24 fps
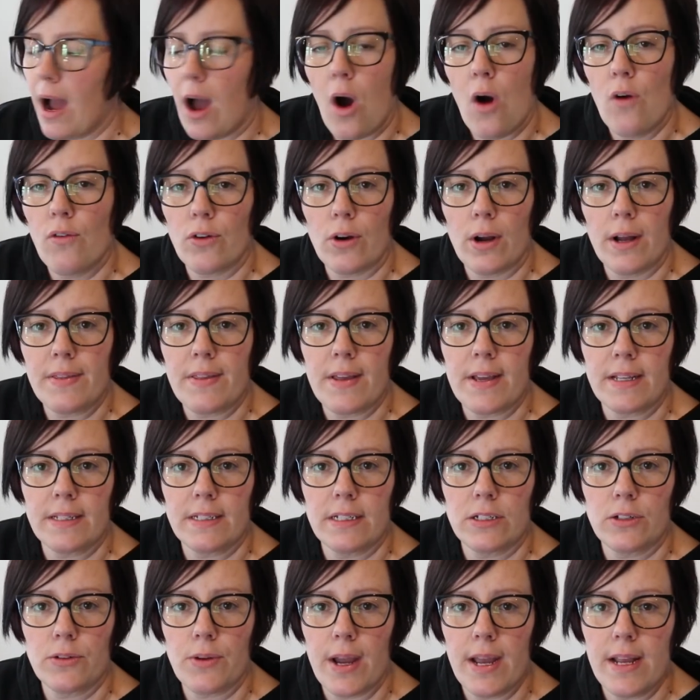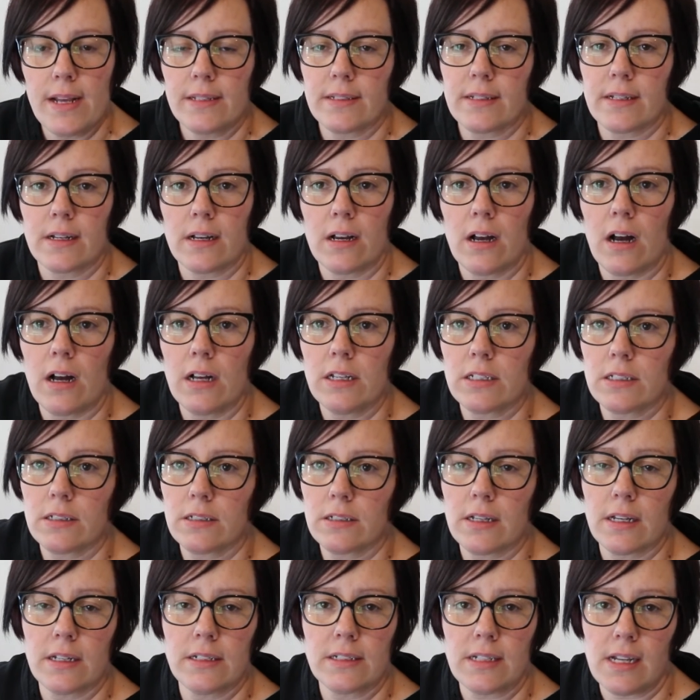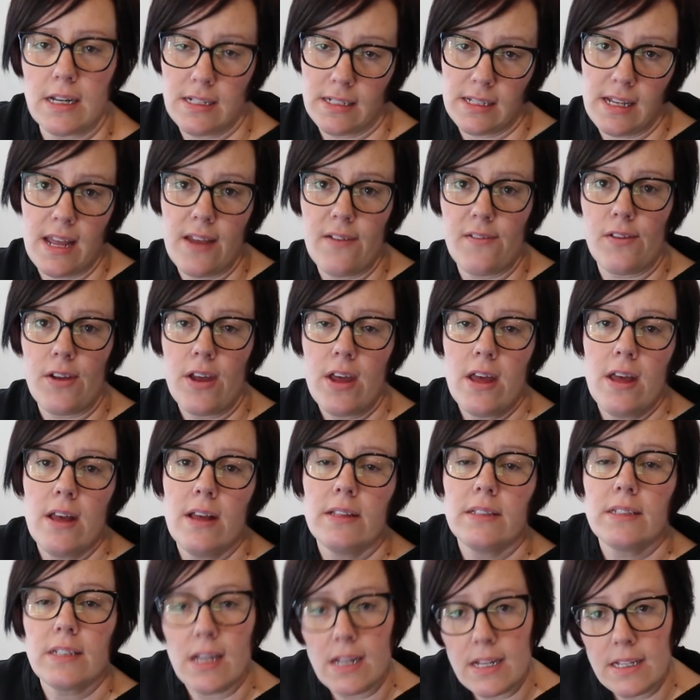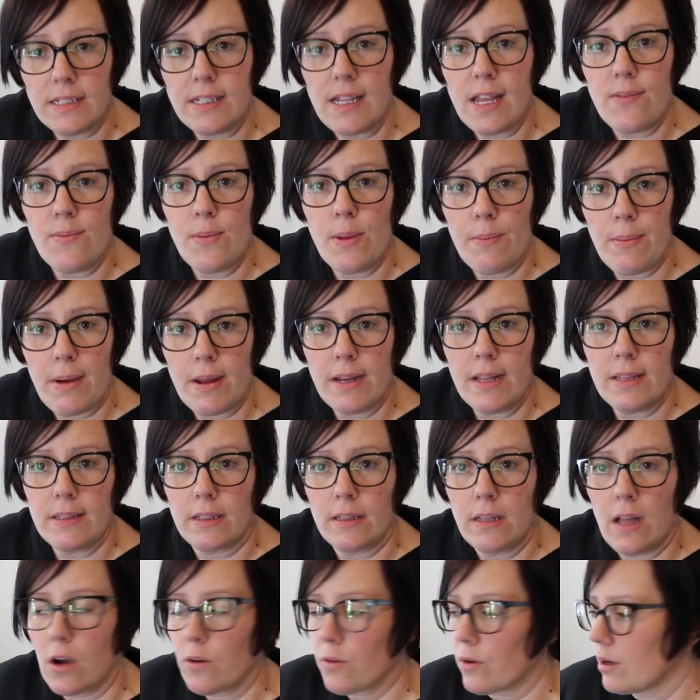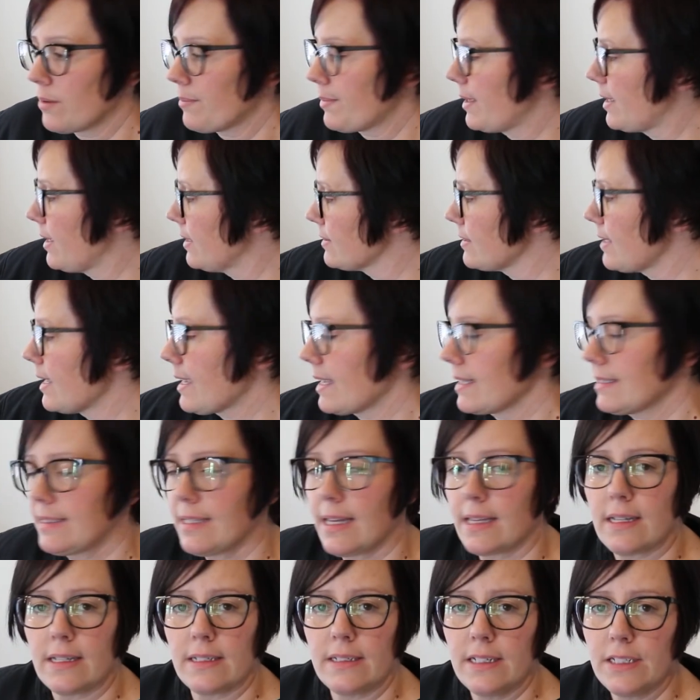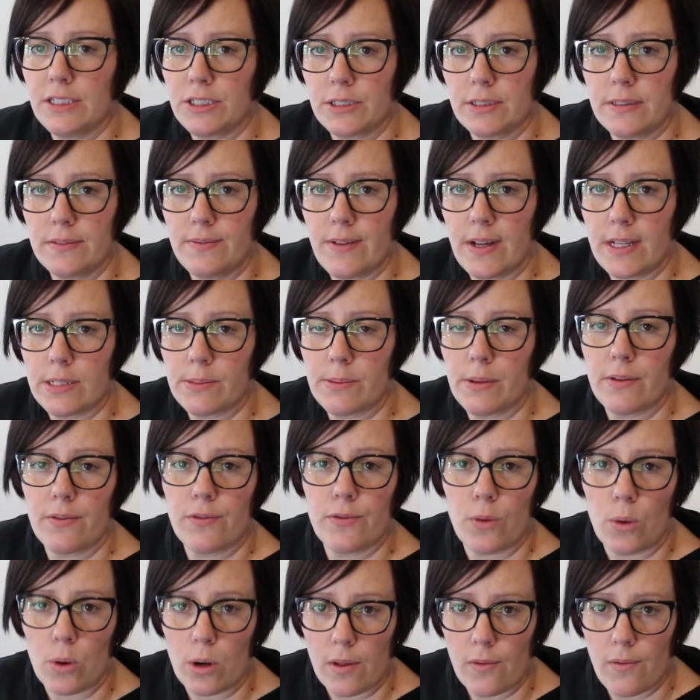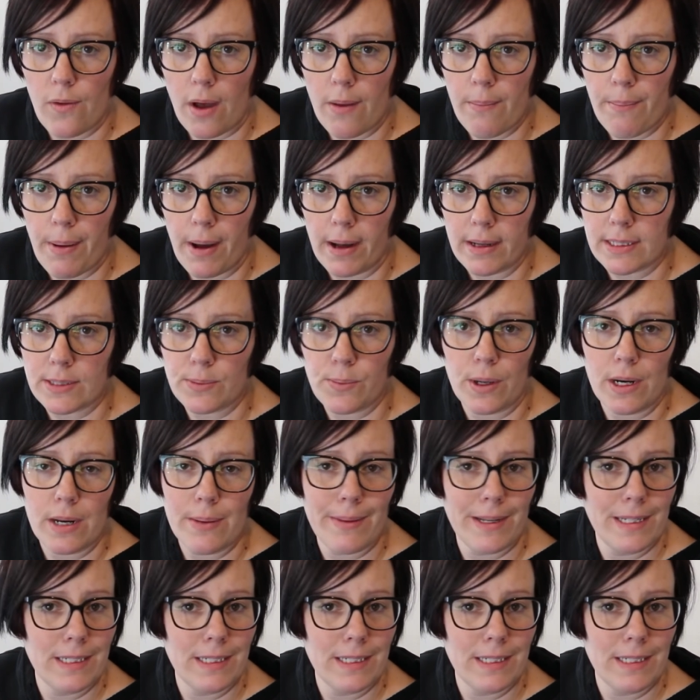Overall, I think it did great. It's gonna save me money in the long run because, like I said, initial investment, 45 bucks. What am I